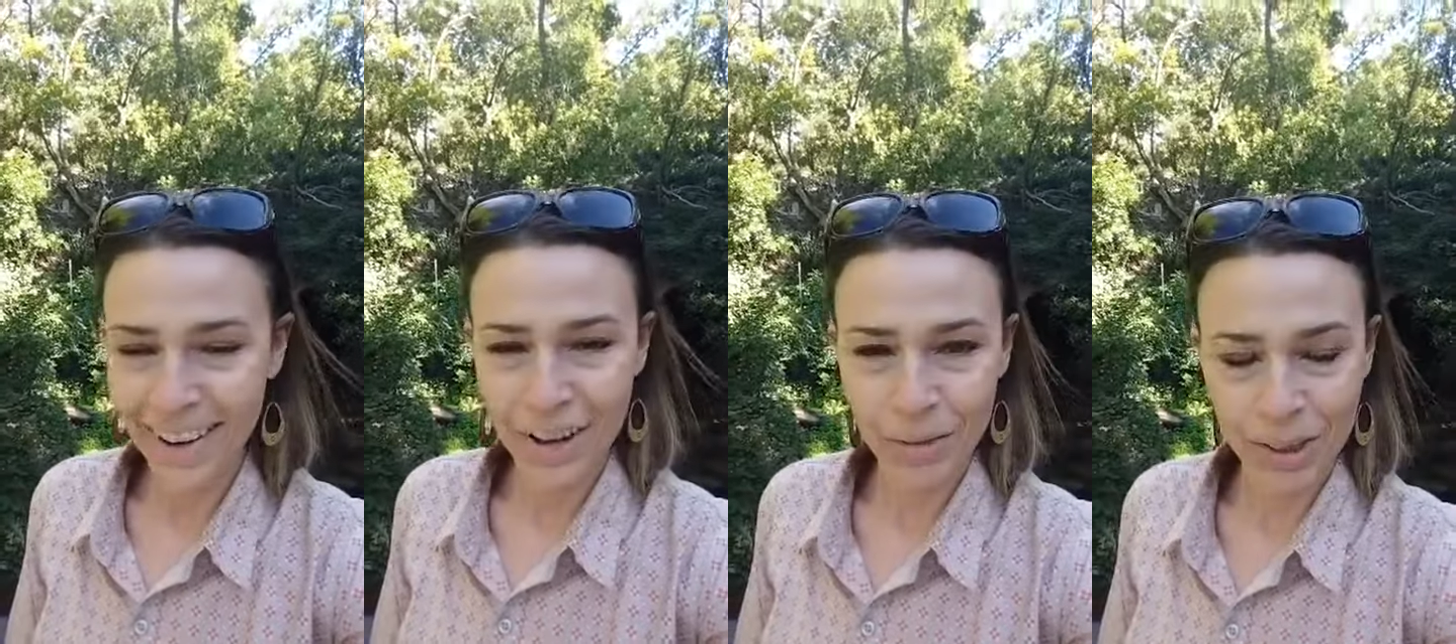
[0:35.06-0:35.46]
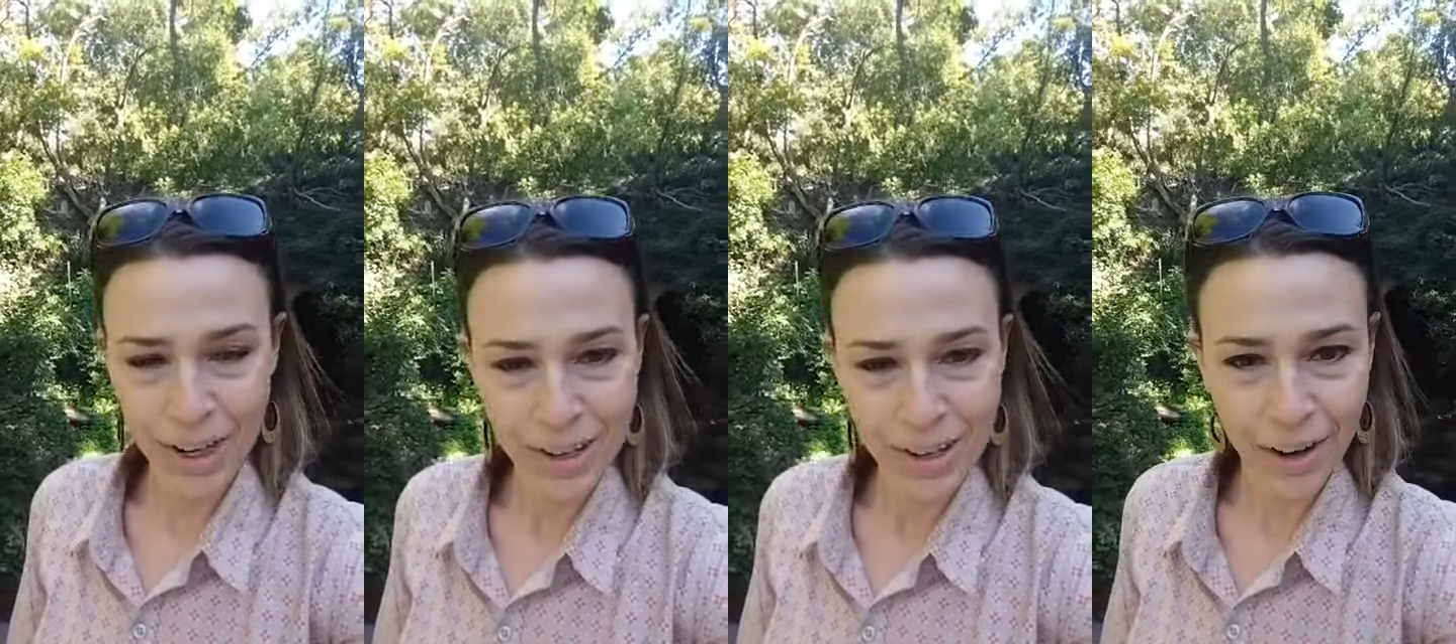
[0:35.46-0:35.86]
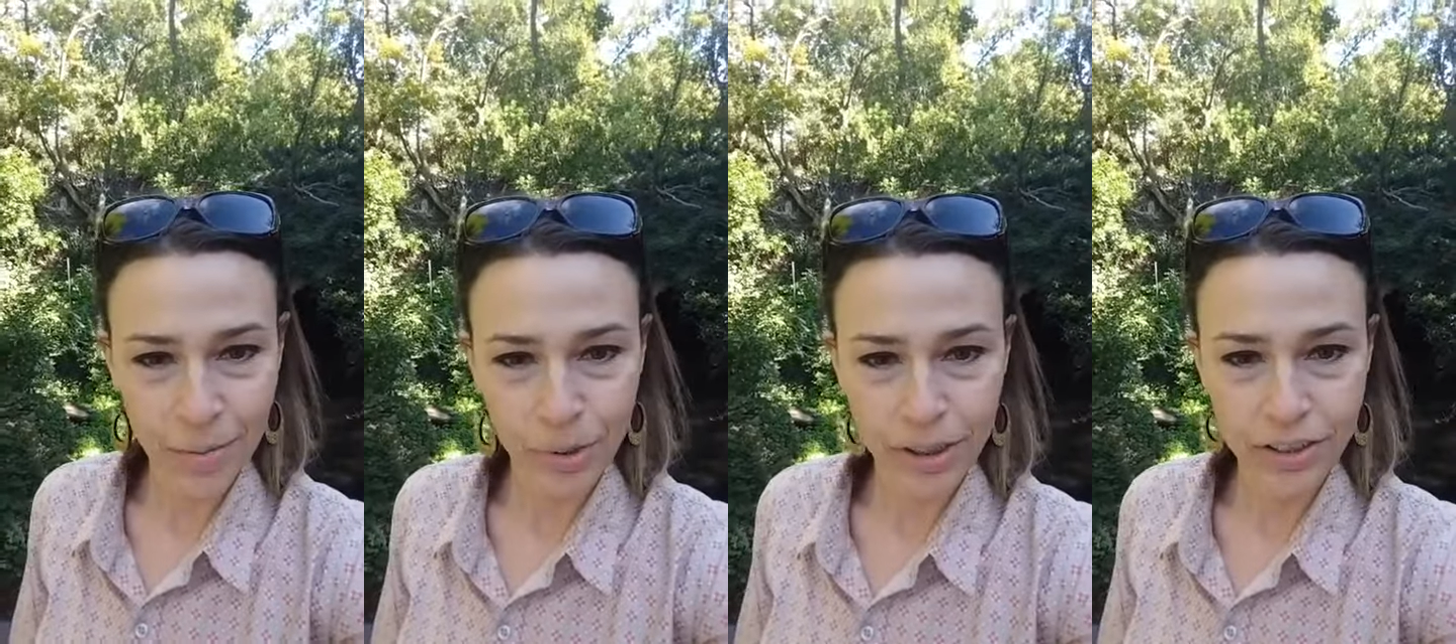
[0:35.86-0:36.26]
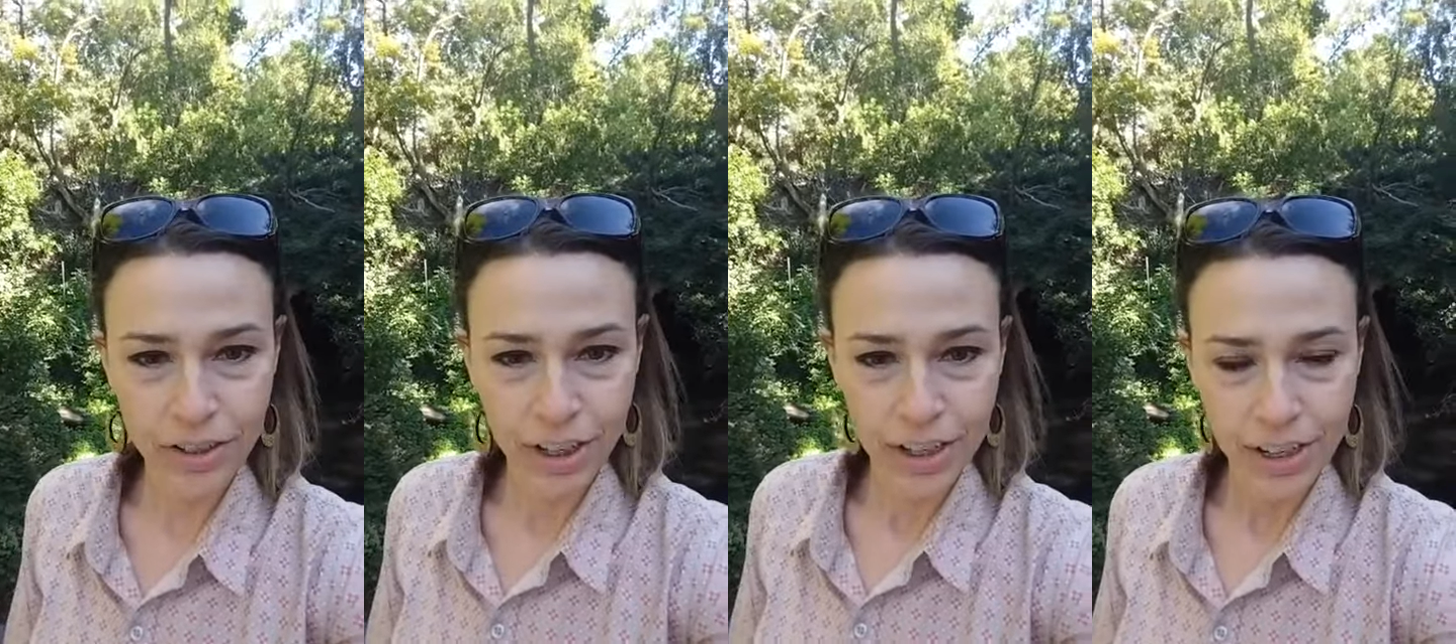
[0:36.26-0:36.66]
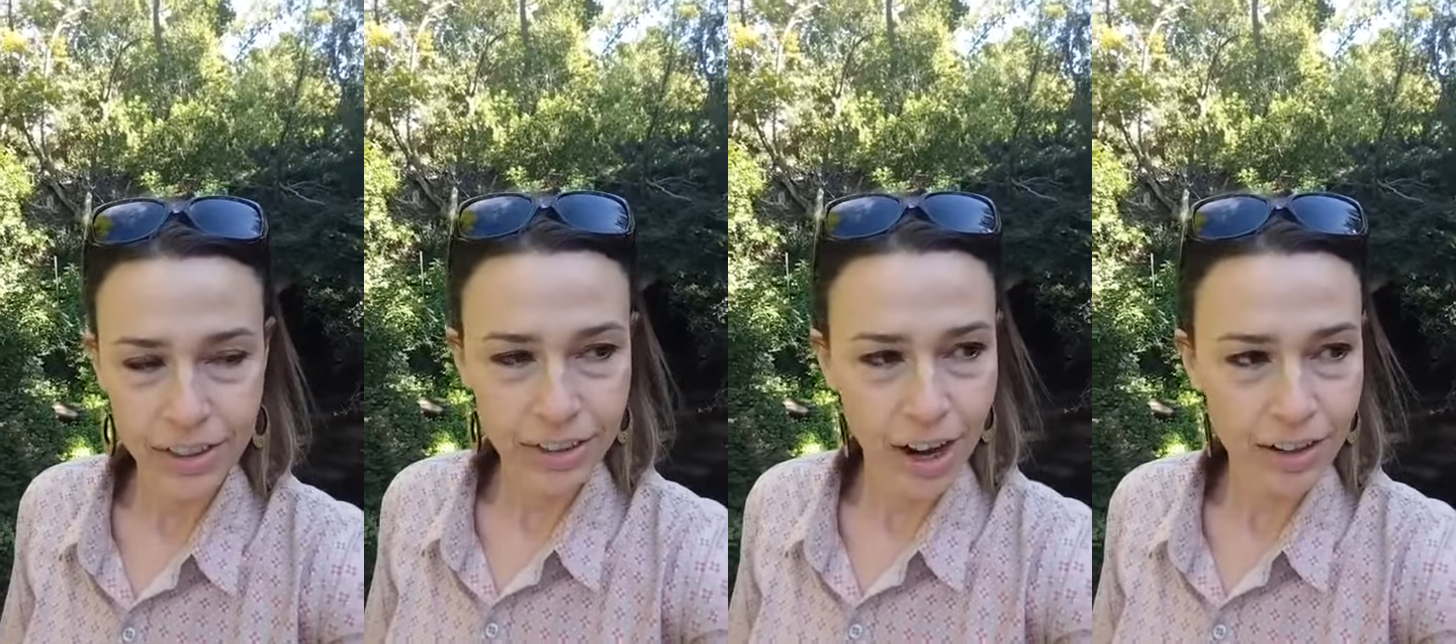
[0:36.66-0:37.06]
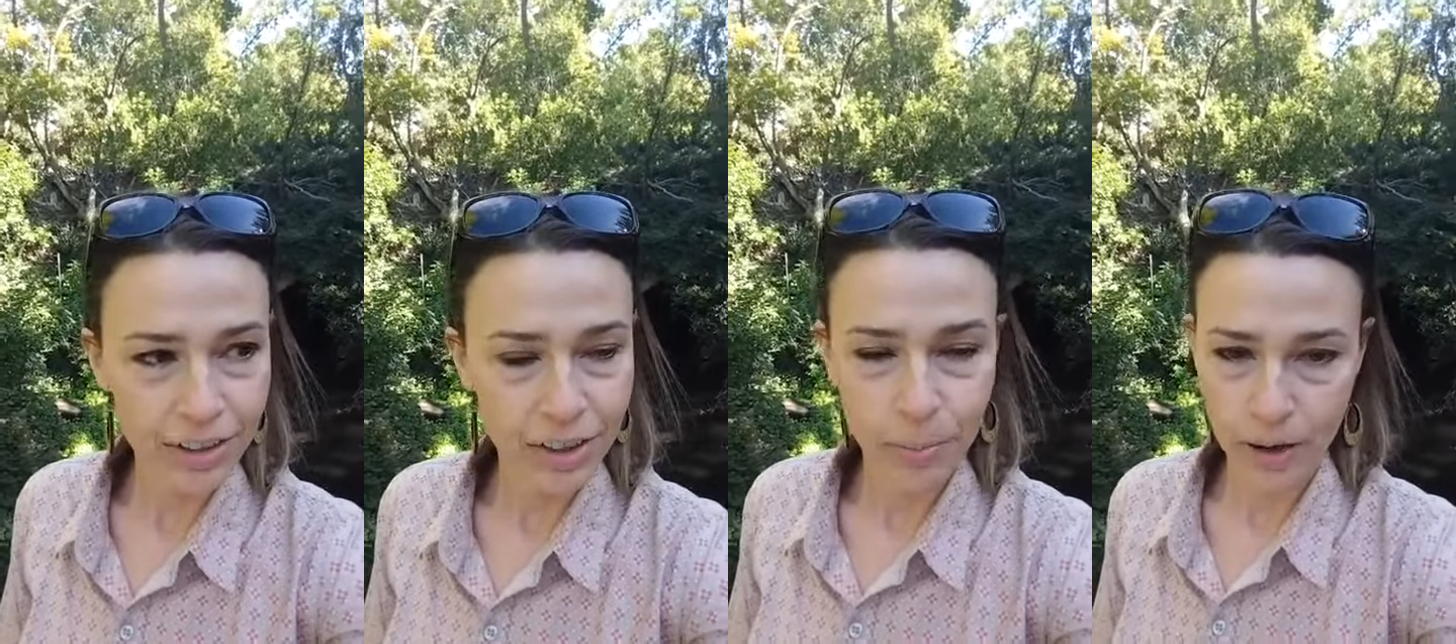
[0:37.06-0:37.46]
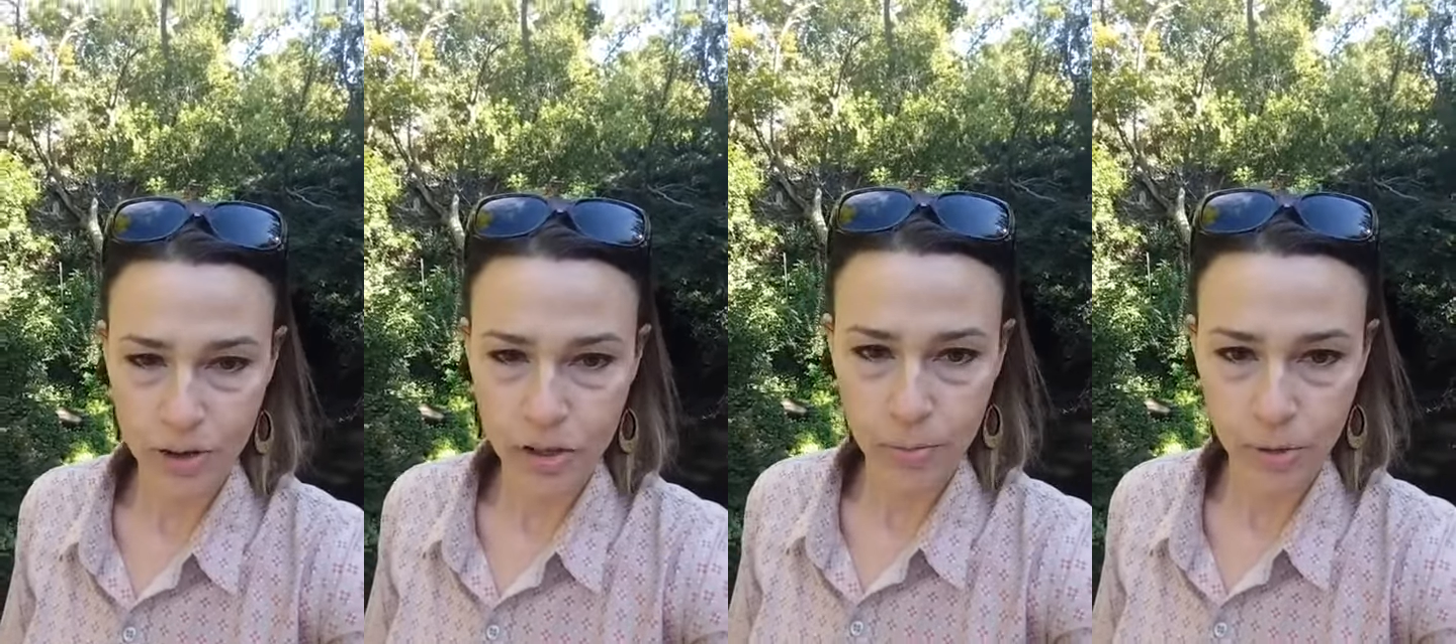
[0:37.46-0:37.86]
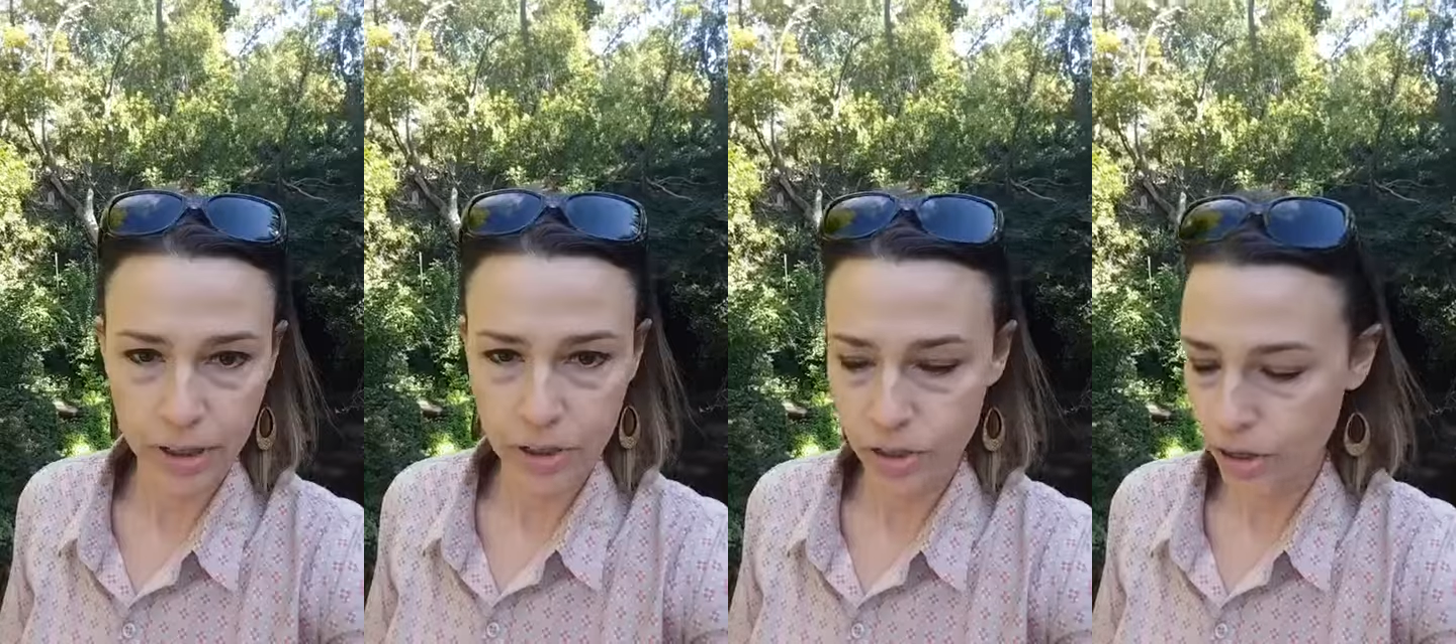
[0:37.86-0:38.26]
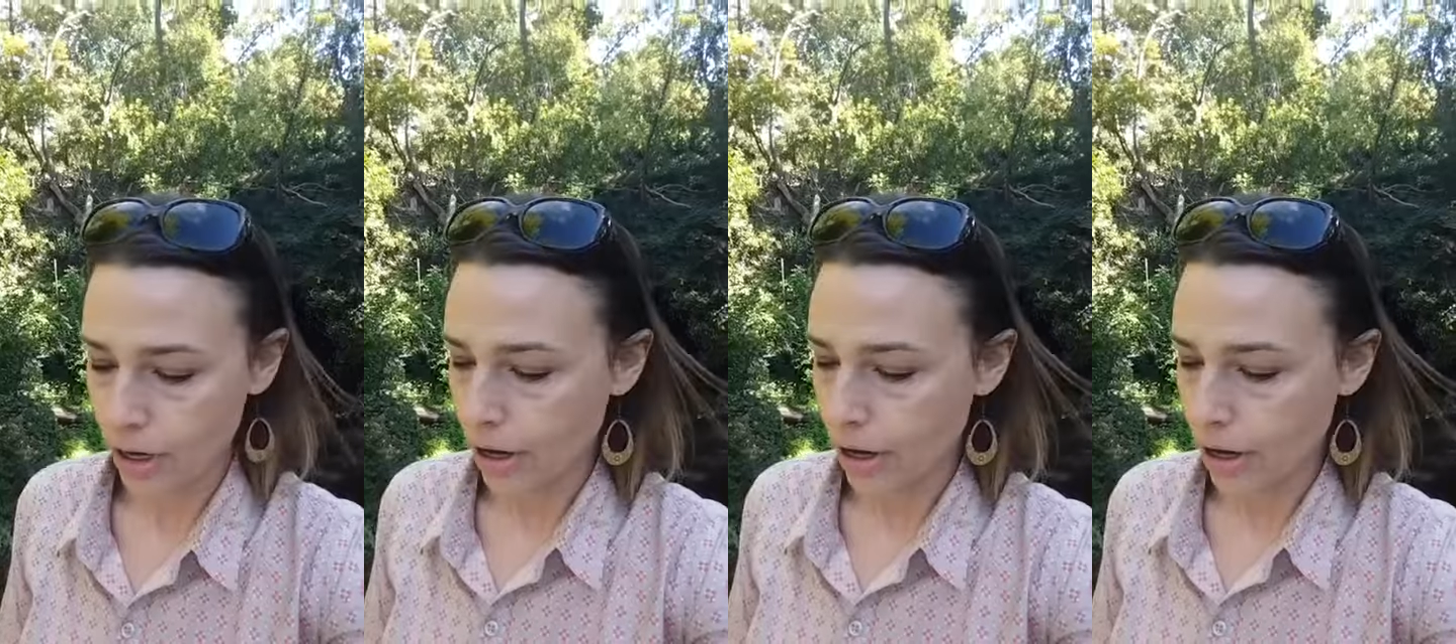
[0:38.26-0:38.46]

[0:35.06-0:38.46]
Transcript: am standing on a bridge. It's not a suspension bridge.